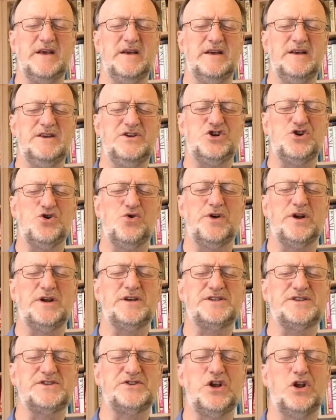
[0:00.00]
He showed
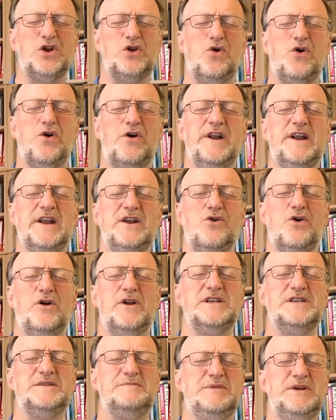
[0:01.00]
us the Lord in all
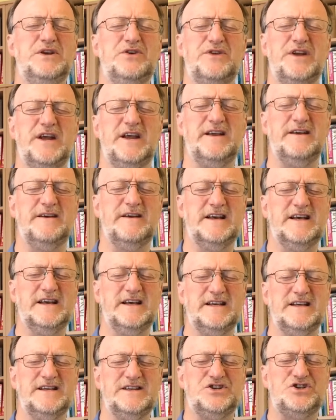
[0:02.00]
his beauty,
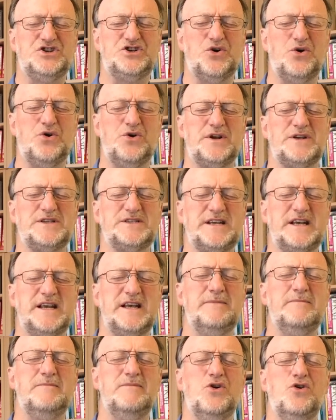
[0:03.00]
showed us
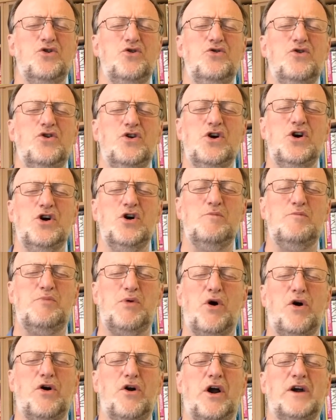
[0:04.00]
him who
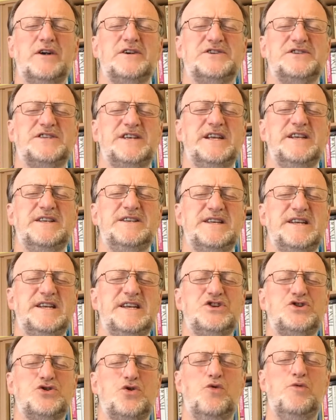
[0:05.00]
bore our sins in
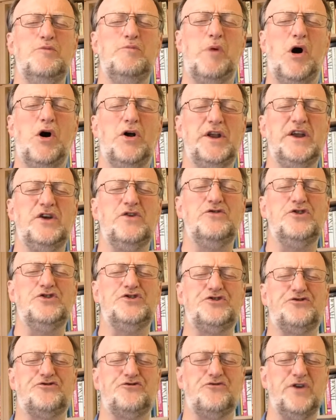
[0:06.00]
his own body on the
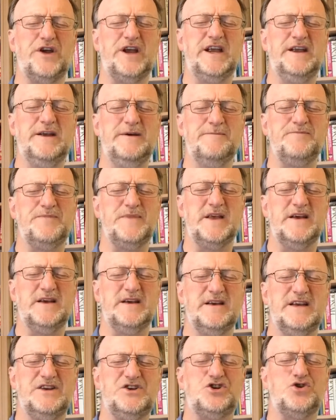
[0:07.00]
tree.
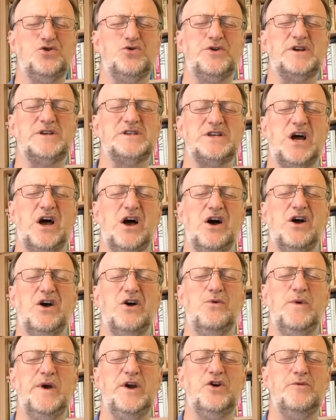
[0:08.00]
He showed us
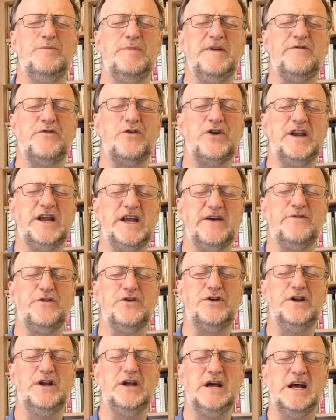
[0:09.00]
how we could be
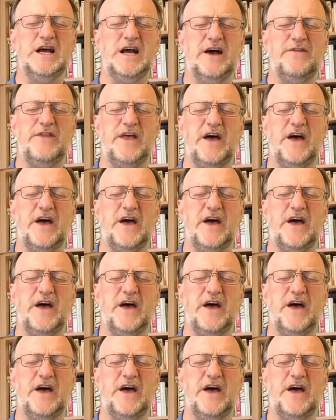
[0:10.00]
forgiven and